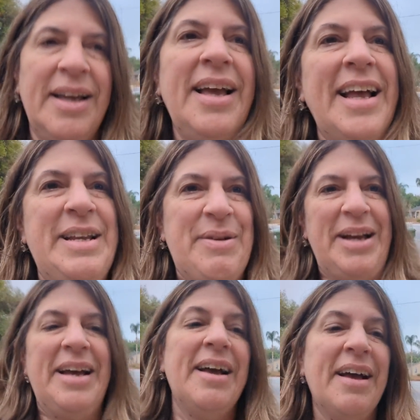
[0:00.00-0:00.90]

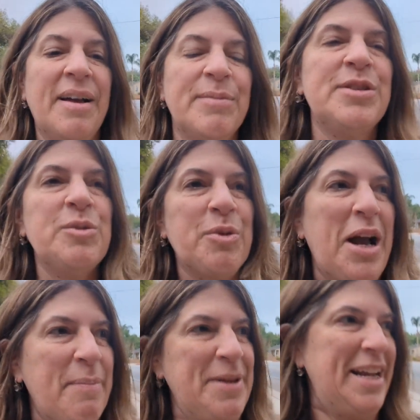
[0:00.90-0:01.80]
Anyway, super
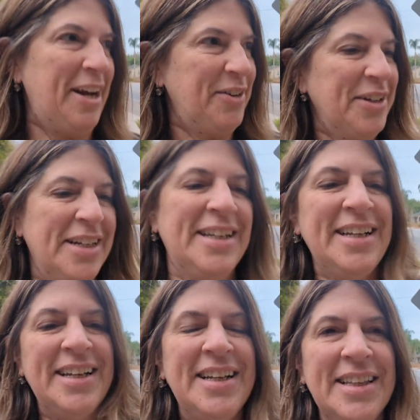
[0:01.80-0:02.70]
happy now
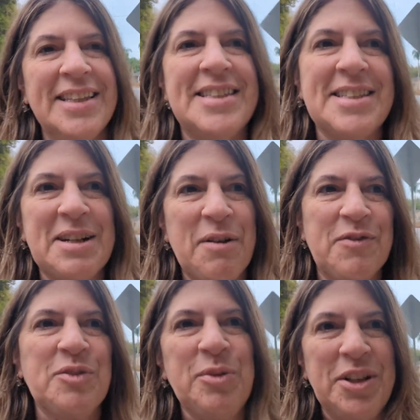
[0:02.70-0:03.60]
this is
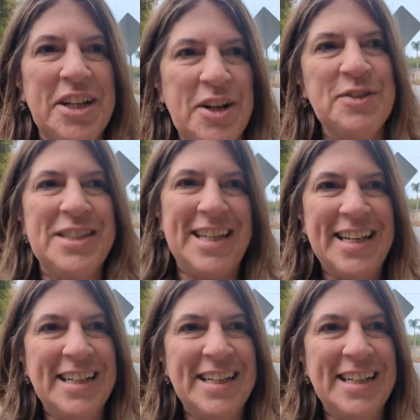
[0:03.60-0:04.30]
comfortable and cozy.